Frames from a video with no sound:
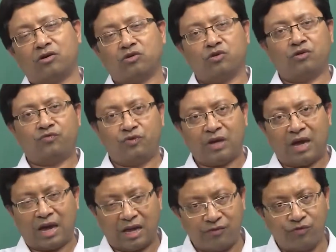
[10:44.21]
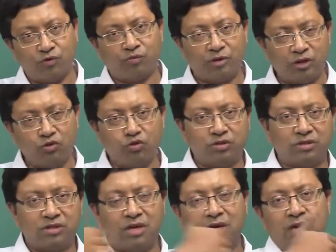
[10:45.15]
So, if you
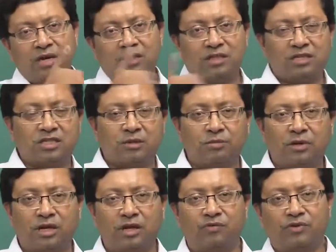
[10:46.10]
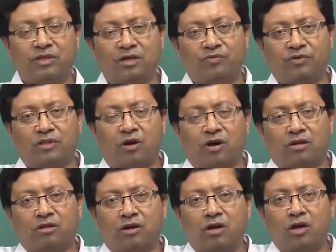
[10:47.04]
use this simile with
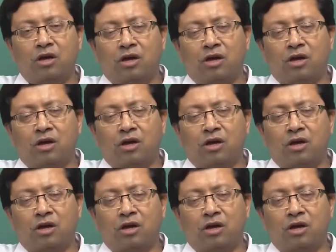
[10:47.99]
the